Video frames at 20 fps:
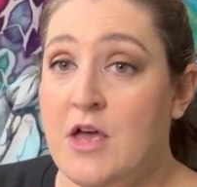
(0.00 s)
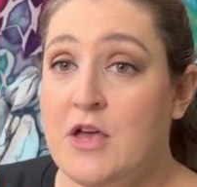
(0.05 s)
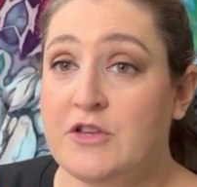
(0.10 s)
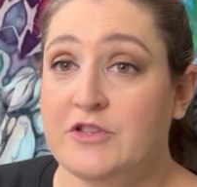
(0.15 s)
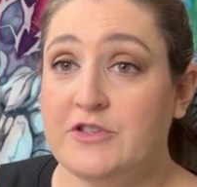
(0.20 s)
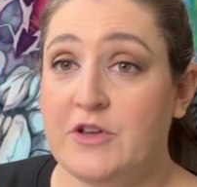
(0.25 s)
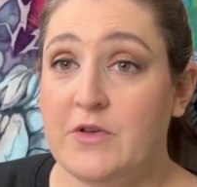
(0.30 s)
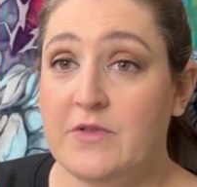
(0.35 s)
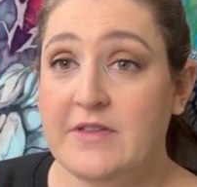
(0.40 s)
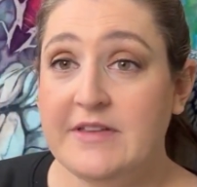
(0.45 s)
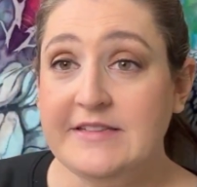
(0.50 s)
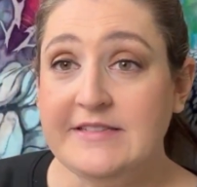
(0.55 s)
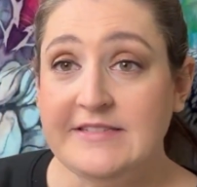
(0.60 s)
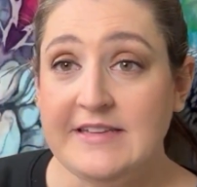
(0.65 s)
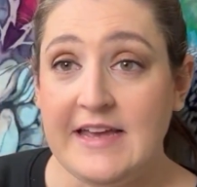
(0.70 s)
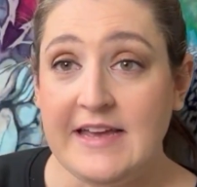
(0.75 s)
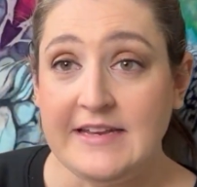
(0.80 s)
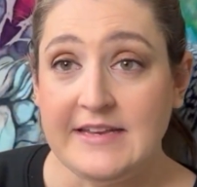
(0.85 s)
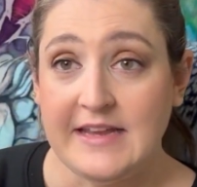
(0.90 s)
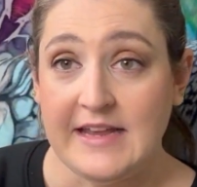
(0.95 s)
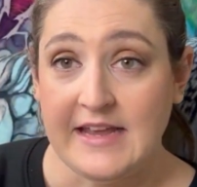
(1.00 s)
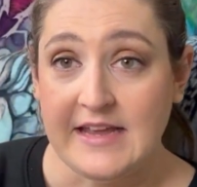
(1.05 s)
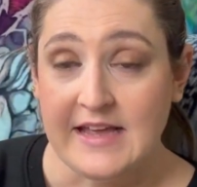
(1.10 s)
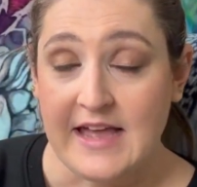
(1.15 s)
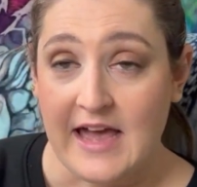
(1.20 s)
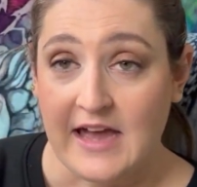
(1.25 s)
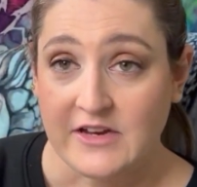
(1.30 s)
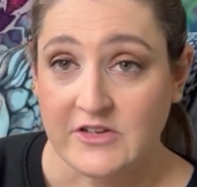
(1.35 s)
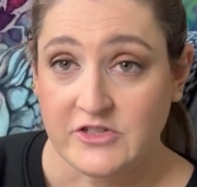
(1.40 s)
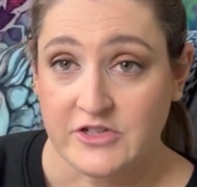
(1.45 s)
So this technique
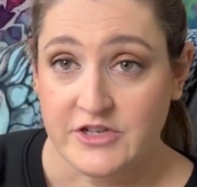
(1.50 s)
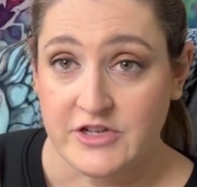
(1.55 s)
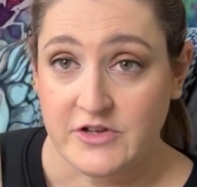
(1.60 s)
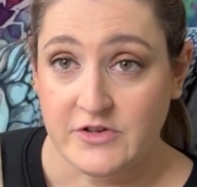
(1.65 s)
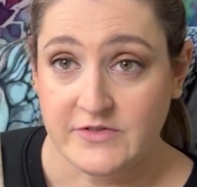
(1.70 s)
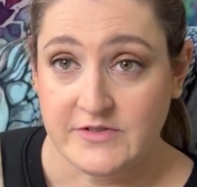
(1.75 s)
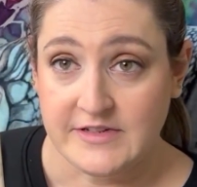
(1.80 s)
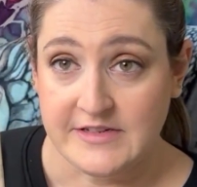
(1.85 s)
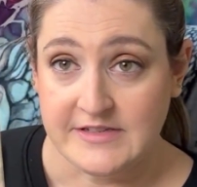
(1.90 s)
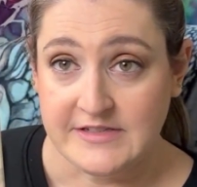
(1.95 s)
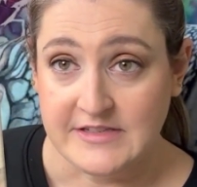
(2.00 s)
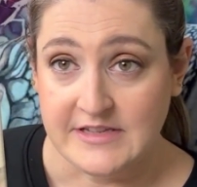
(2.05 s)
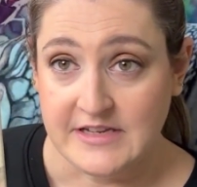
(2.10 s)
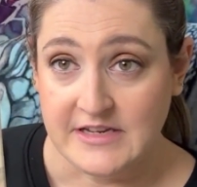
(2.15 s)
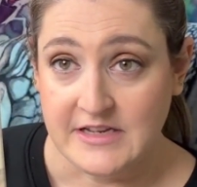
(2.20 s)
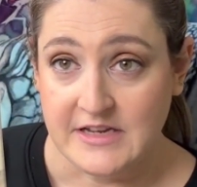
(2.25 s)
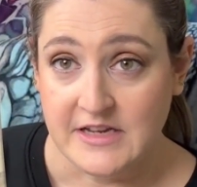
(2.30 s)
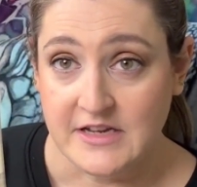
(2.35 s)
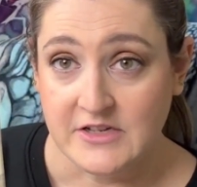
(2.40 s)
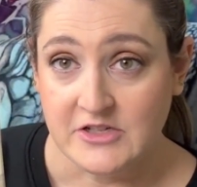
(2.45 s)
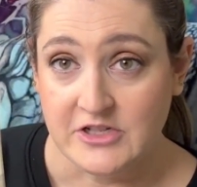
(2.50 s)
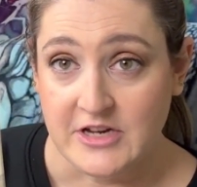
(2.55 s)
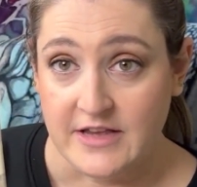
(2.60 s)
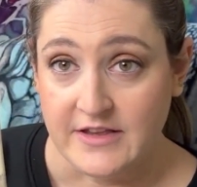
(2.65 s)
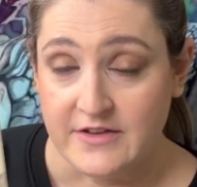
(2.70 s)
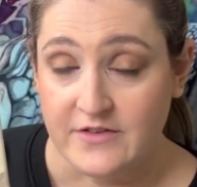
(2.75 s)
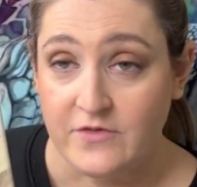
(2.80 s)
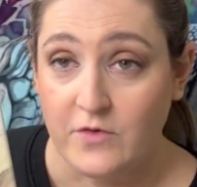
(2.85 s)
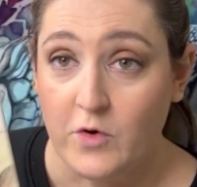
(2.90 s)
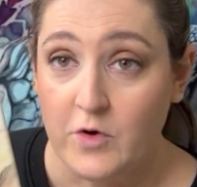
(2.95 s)
actually uses the
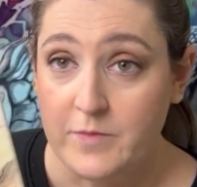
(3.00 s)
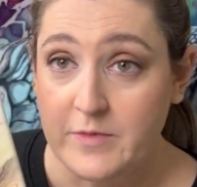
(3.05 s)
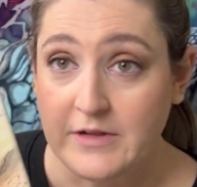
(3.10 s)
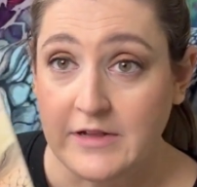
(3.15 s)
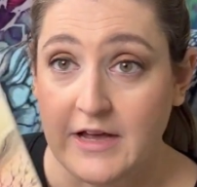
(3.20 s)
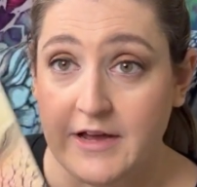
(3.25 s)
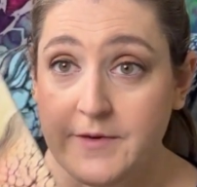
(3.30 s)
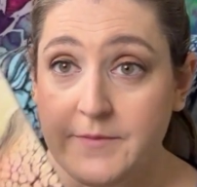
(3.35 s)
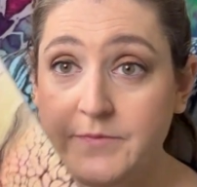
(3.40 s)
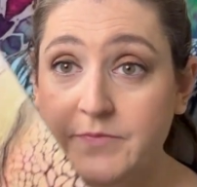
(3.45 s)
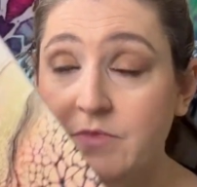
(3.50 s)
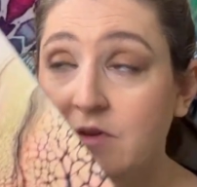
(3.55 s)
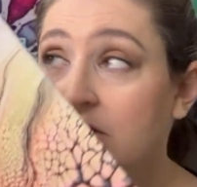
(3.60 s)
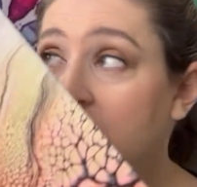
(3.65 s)
Shelley formula.